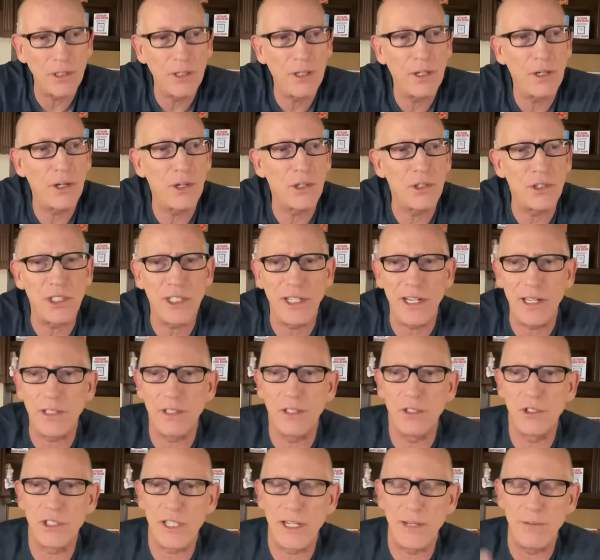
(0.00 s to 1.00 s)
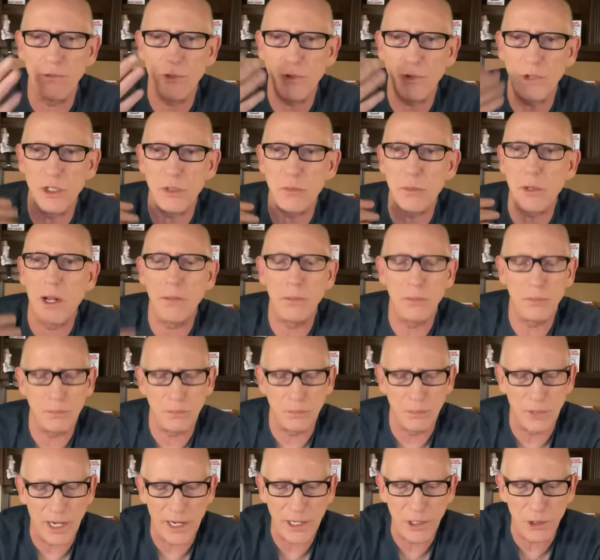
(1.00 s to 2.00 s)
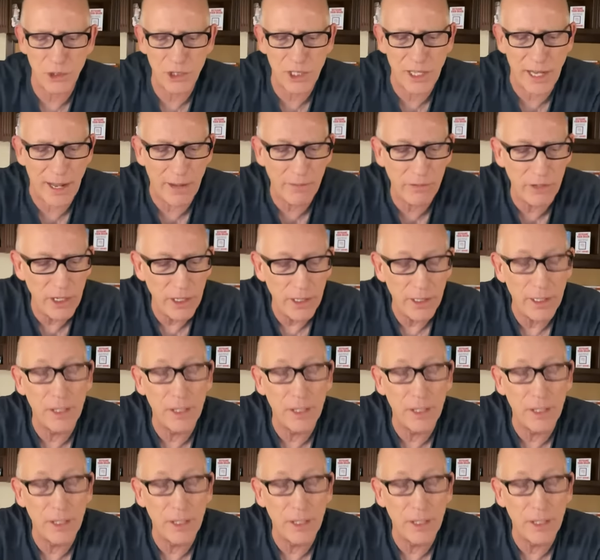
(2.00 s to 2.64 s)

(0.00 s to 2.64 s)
because he had the same voice problem I used to have.